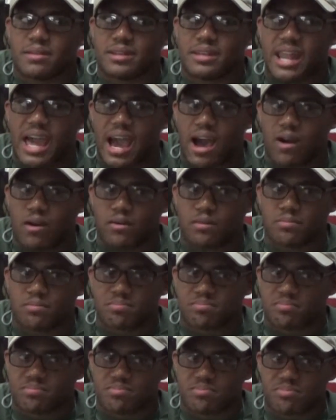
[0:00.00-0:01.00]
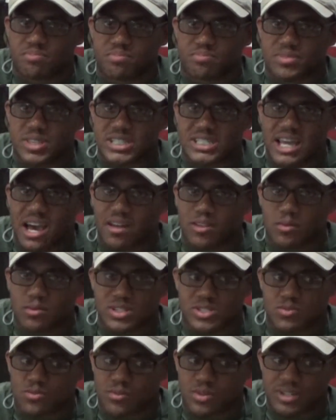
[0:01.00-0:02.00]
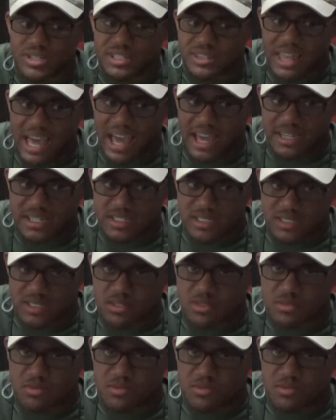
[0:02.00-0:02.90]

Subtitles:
Now, the South wasn't really that